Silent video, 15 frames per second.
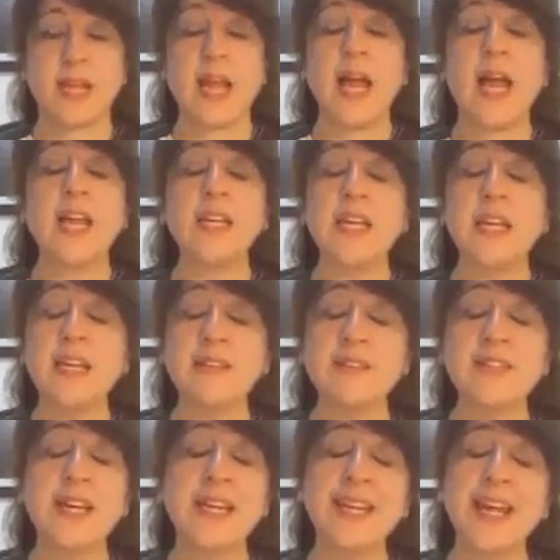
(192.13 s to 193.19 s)
And is
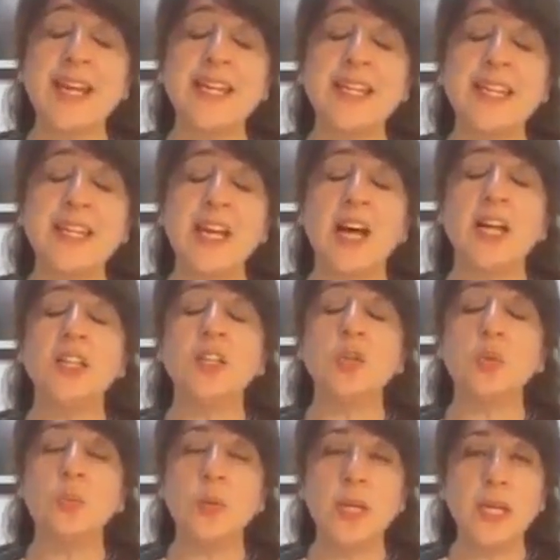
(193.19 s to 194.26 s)
there any other
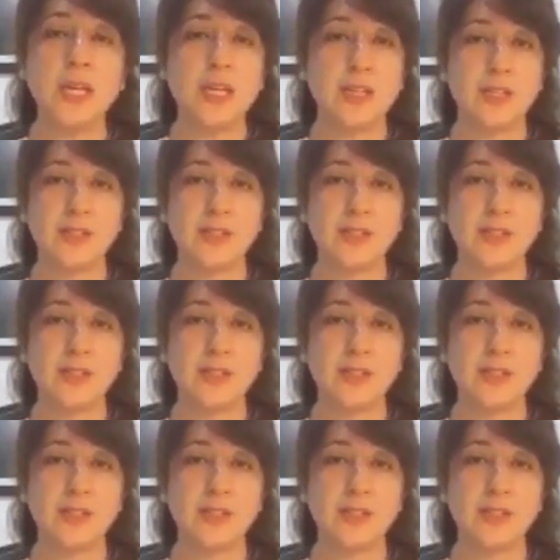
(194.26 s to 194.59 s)
way